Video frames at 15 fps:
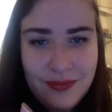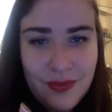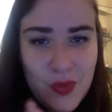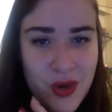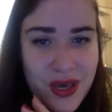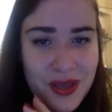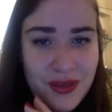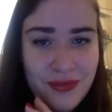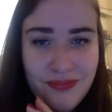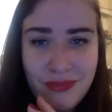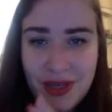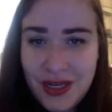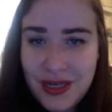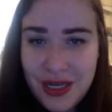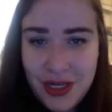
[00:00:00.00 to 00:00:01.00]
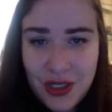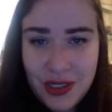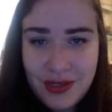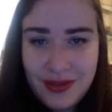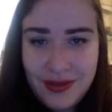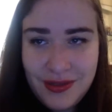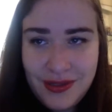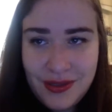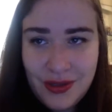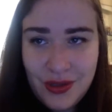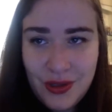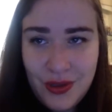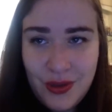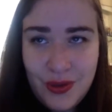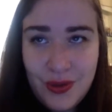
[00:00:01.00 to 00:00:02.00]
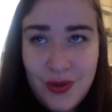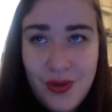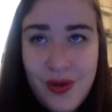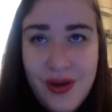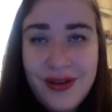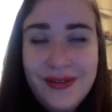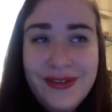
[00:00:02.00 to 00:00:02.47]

with conditions who